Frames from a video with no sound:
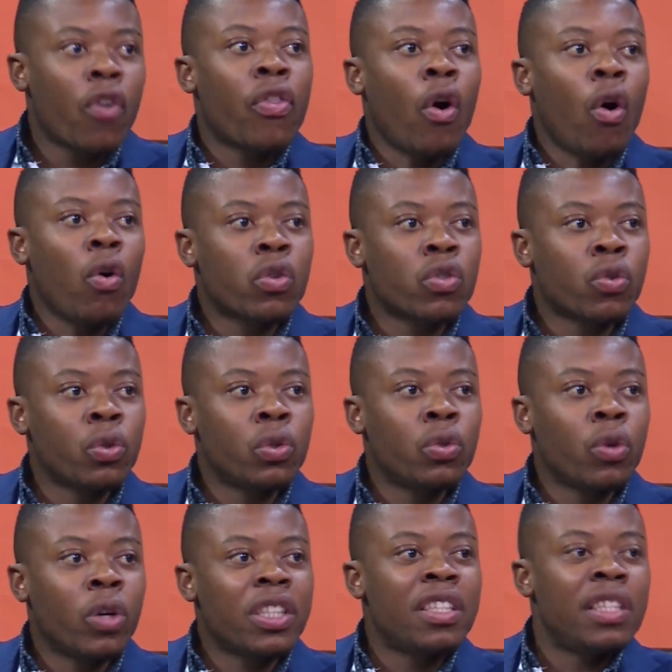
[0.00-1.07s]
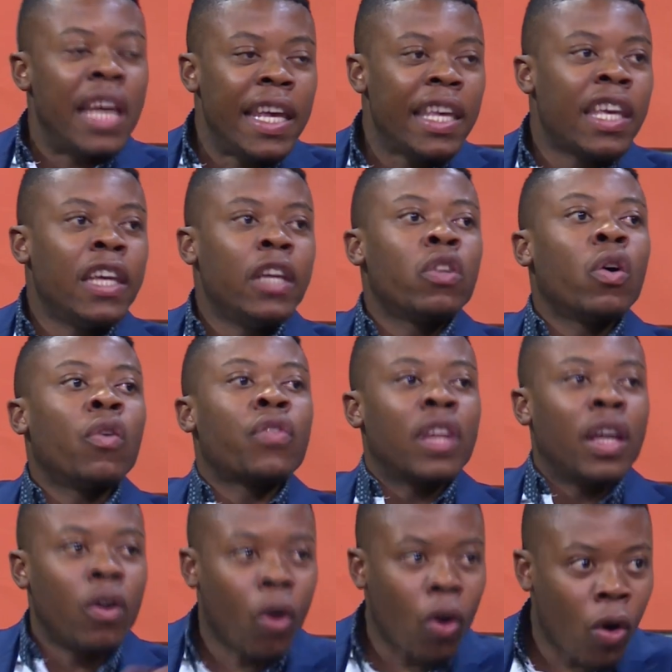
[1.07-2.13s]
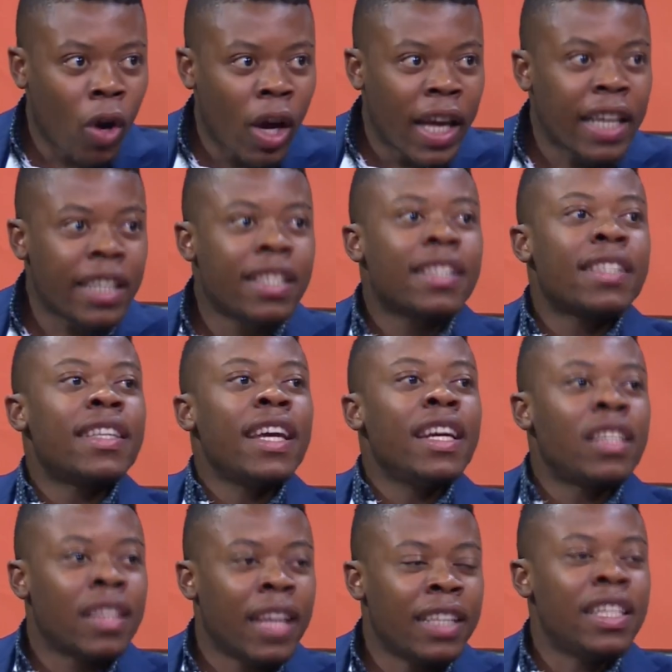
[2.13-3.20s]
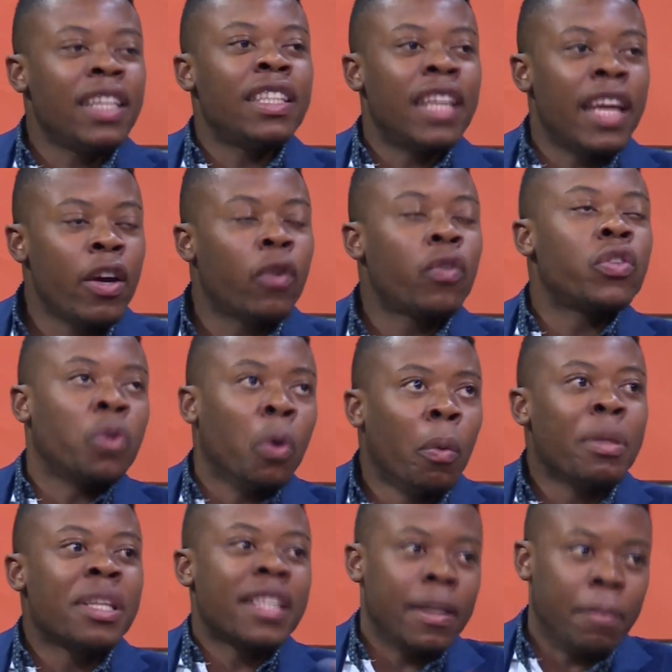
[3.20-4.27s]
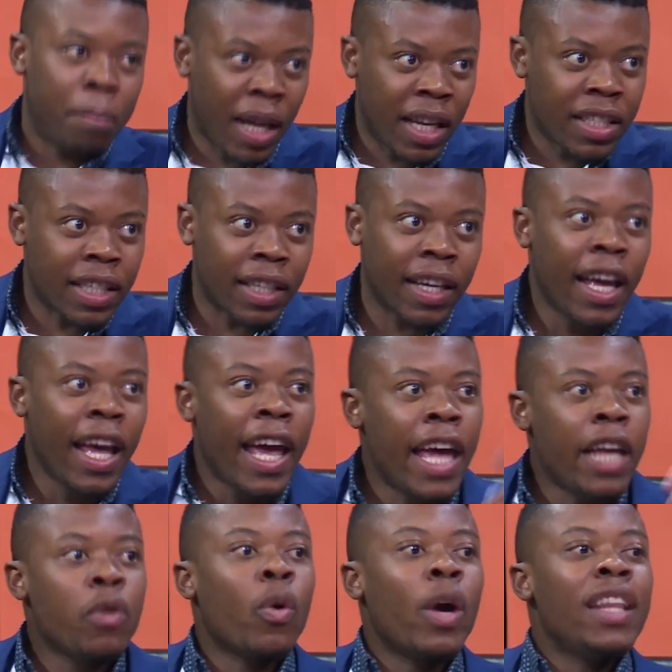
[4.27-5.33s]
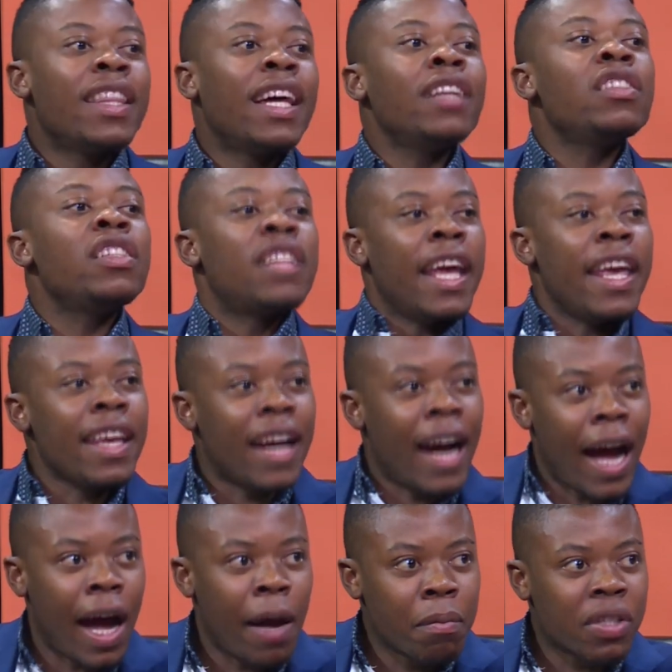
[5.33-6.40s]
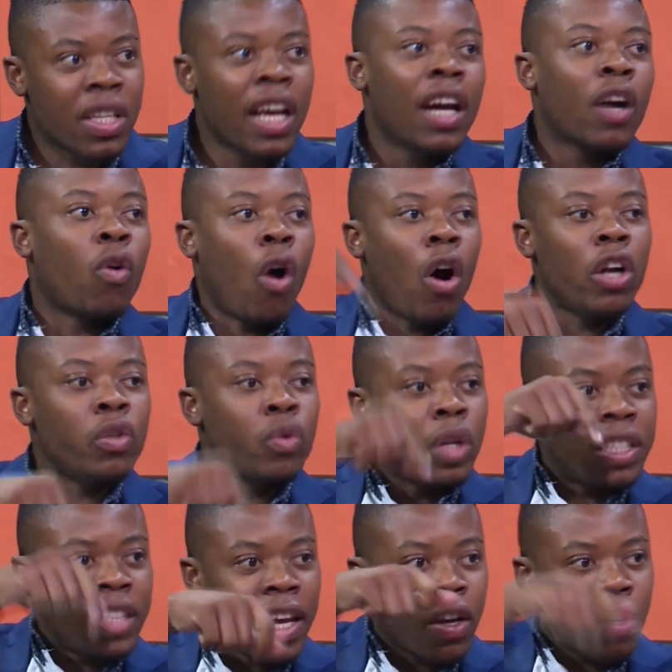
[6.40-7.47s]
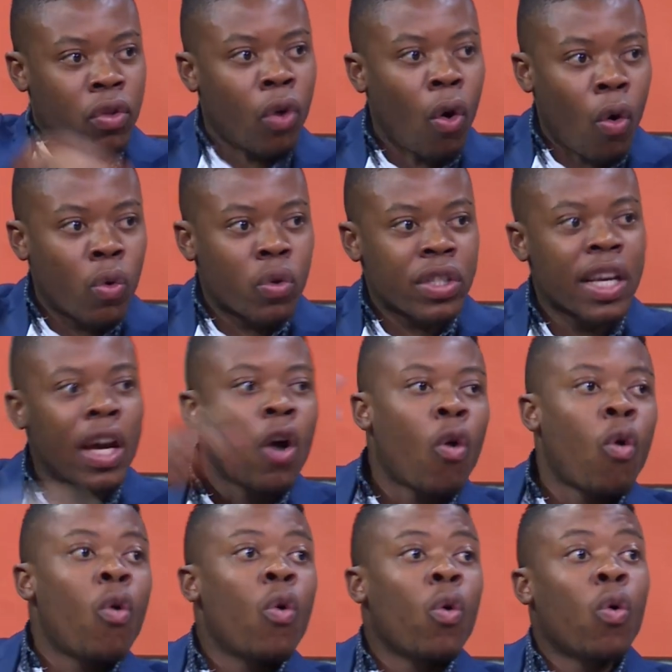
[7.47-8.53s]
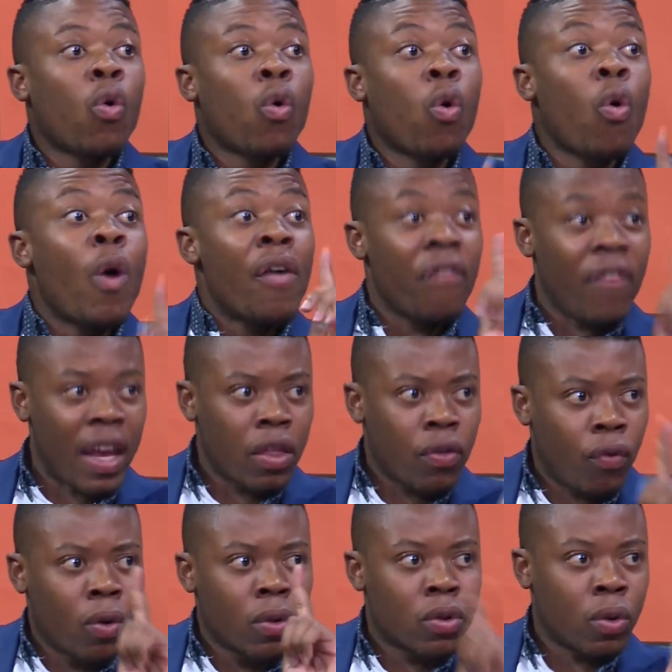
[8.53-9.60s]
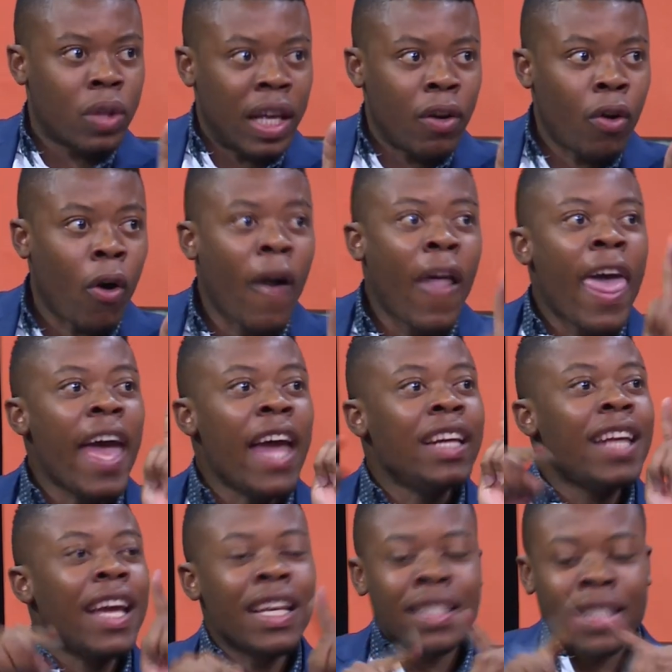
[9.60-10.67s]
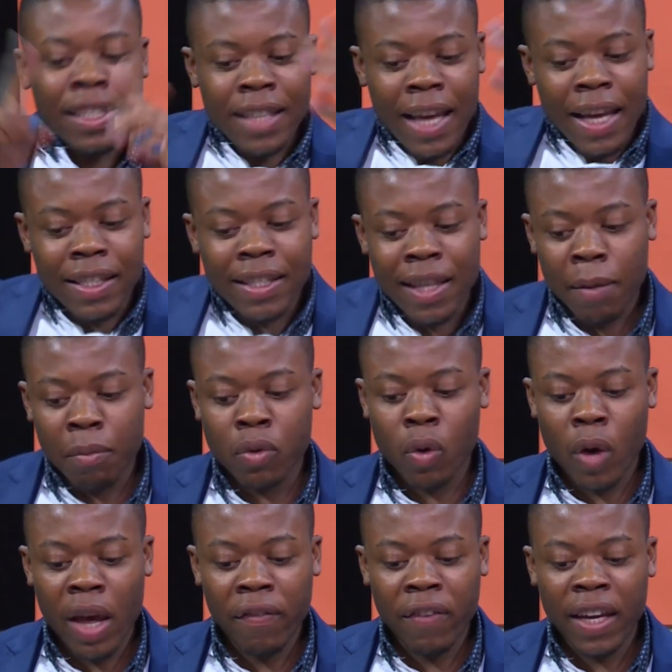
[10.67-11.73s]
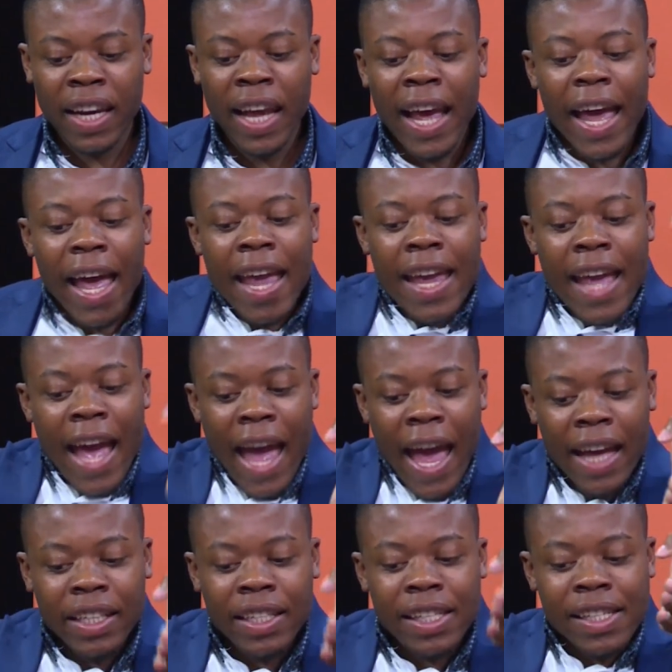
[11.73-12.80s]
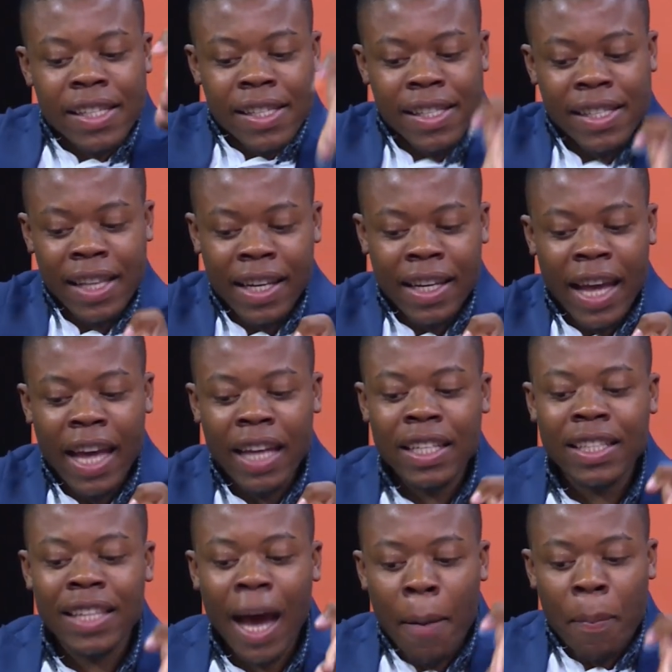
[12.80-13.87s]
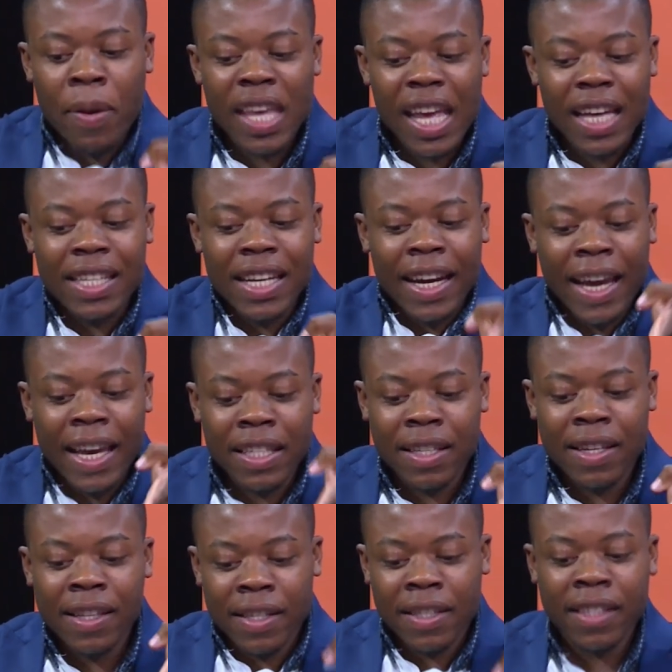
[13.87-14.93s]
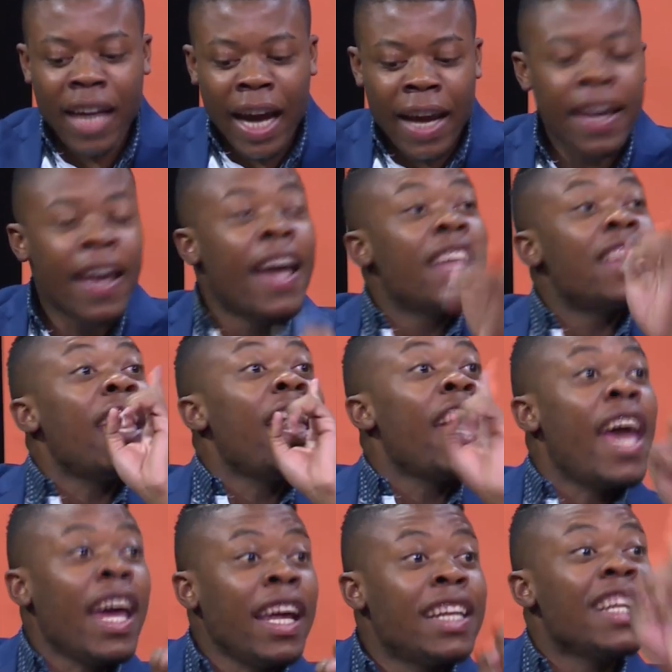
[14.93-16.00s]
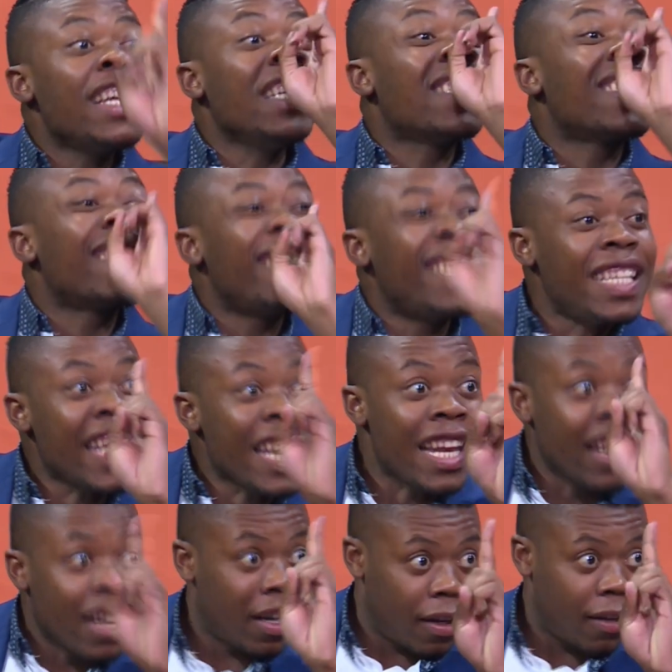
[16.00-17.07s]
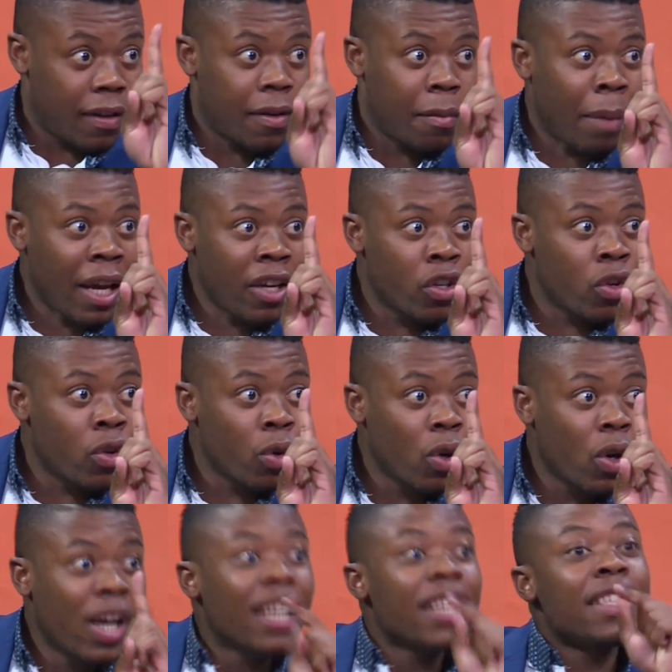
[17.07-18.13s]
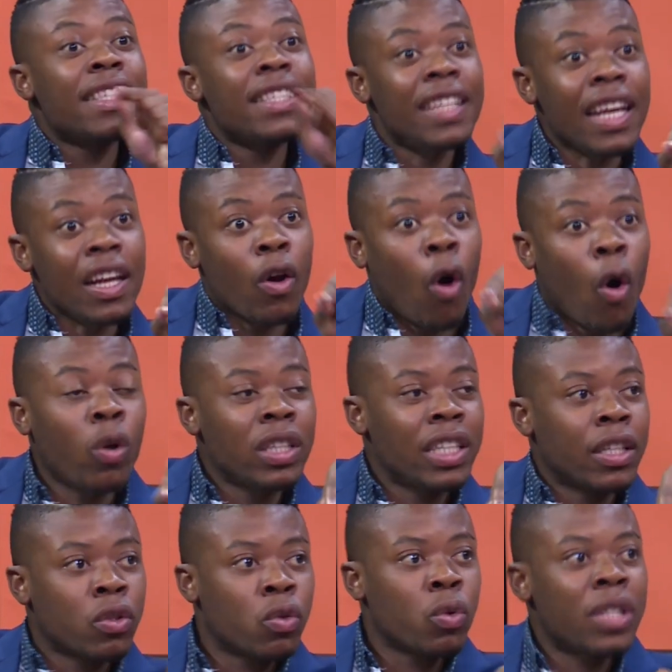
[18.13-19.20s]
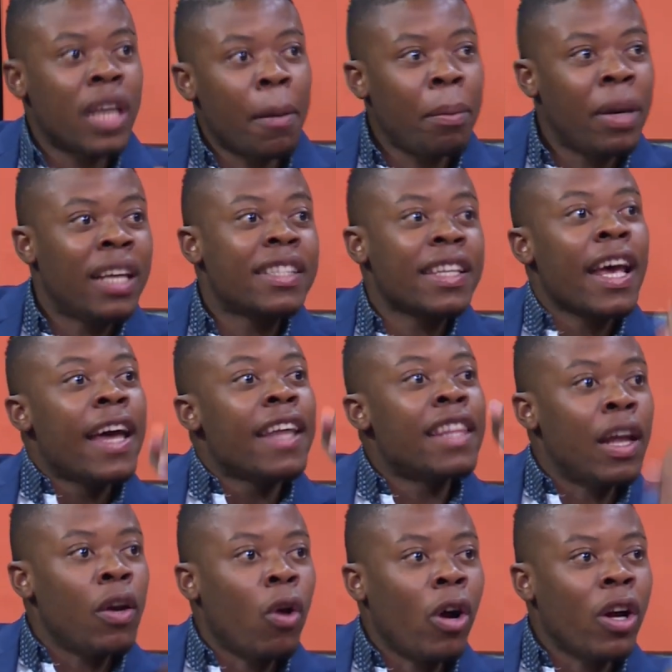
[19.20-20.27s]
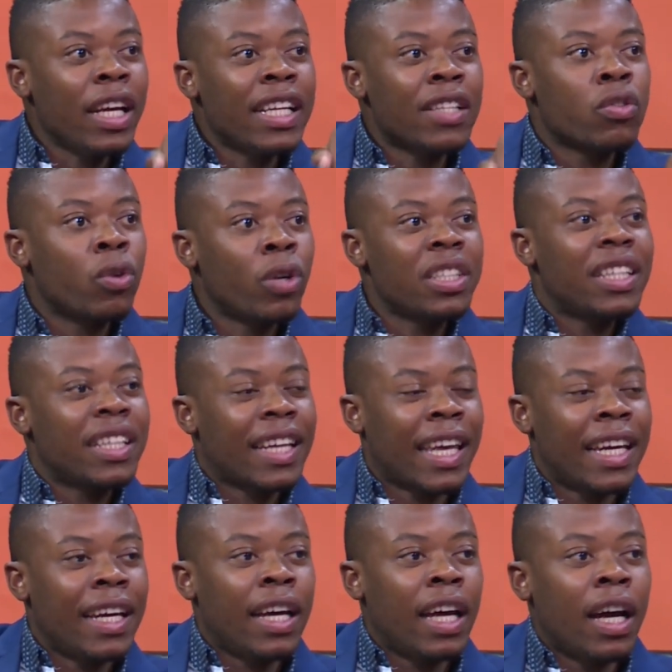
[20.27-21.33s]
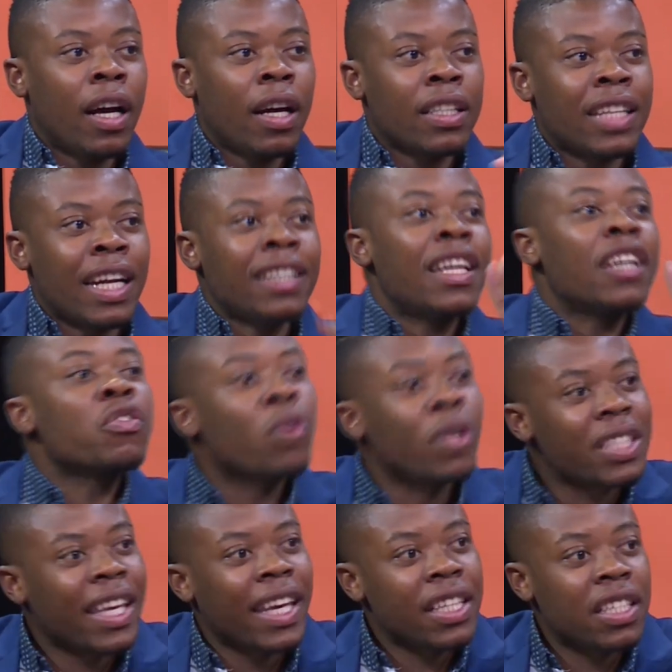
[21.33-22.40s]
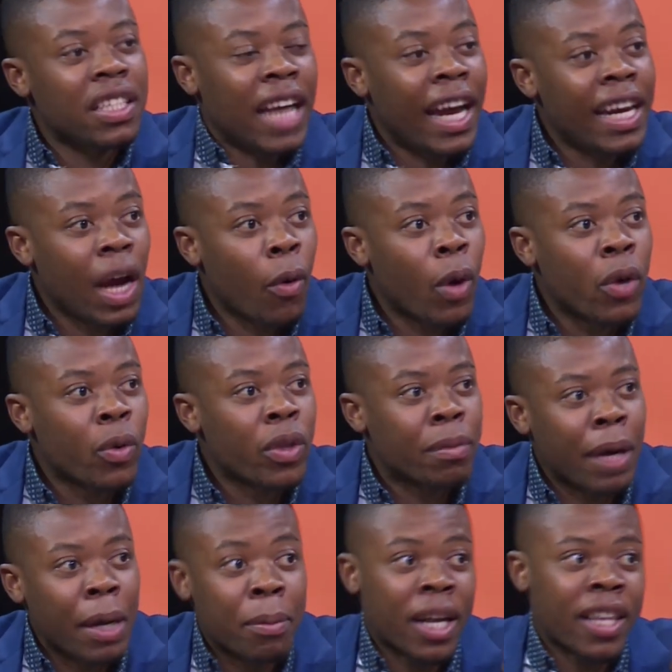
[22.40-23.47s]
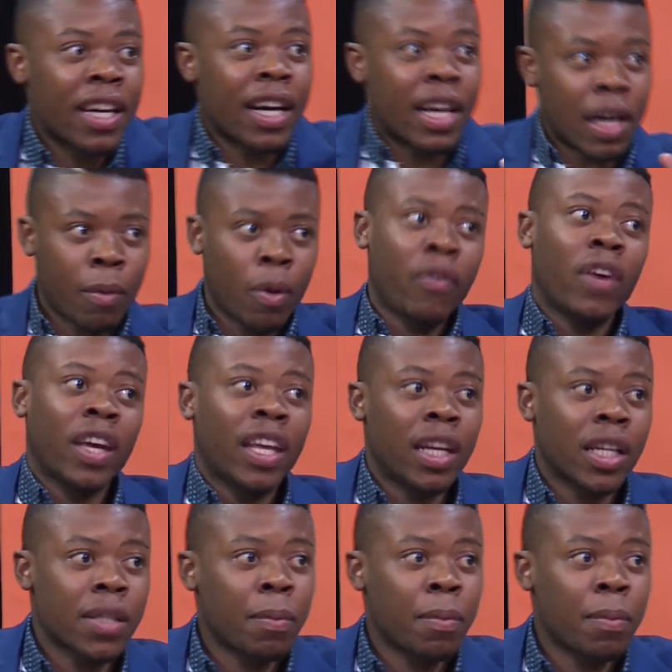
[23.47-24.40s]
Those who do not take heed of the law, it is said that a day of doom is impending. And when that day comes, God will take those who are faithful to the law, and as he takes them to heaven, a hand is seen and it appears against the sky. The hand is still, mind you, still holding two tablets. The law is not that does not get done away with, my brother.